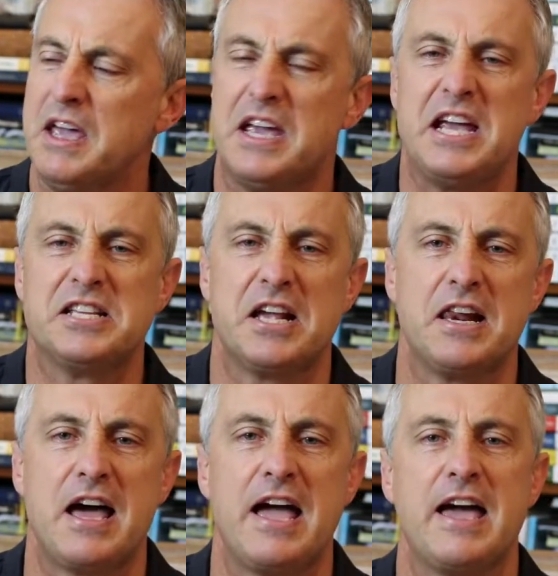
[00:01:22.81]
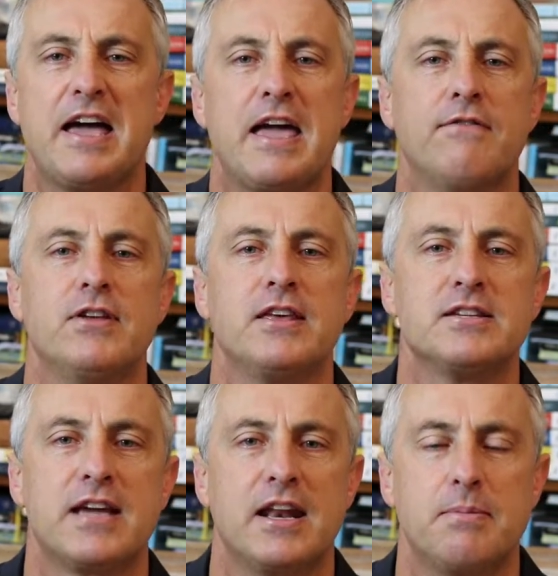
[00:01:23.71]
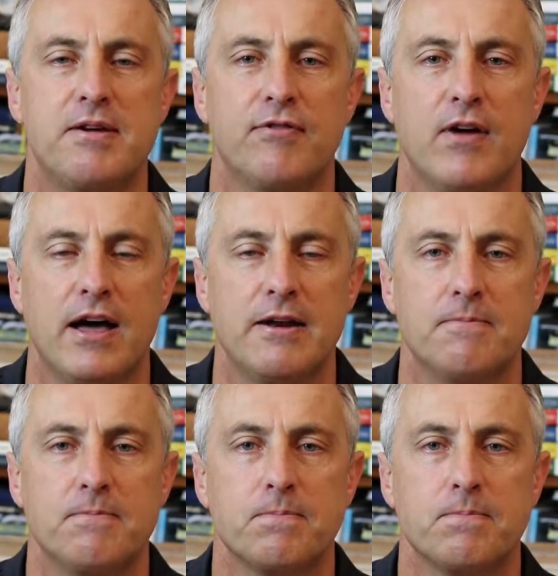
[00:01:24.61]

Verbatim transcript: He's a liar. Everything's going to be fine.